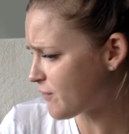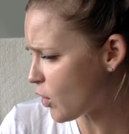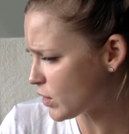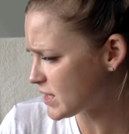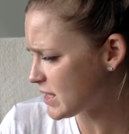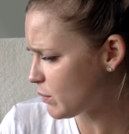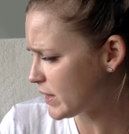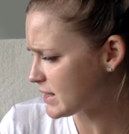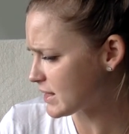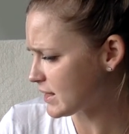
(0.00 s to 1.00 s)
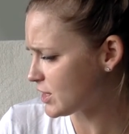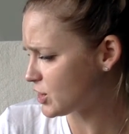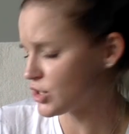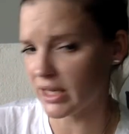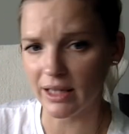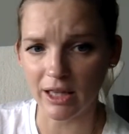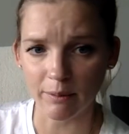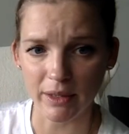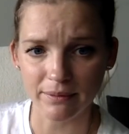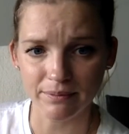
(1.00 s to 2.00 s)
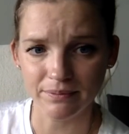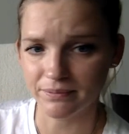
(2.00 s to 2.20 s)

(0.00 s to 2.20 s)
foxy-whiskered gentleman.